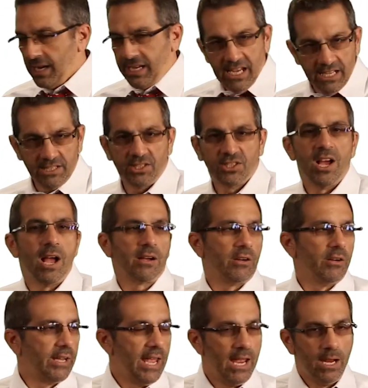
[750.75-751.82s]
kids'
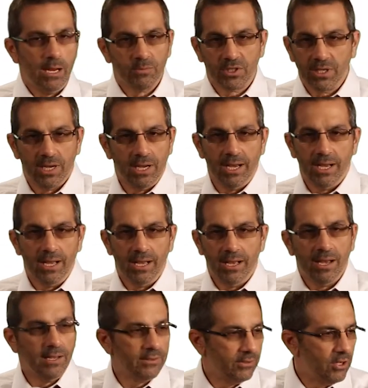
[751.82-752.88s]
soccer games,
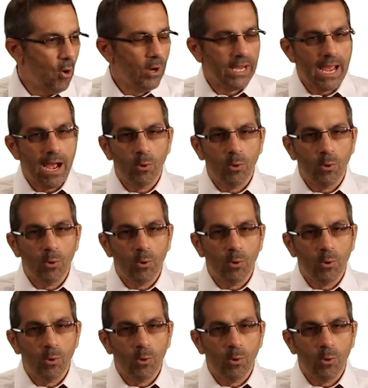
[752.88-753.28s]
going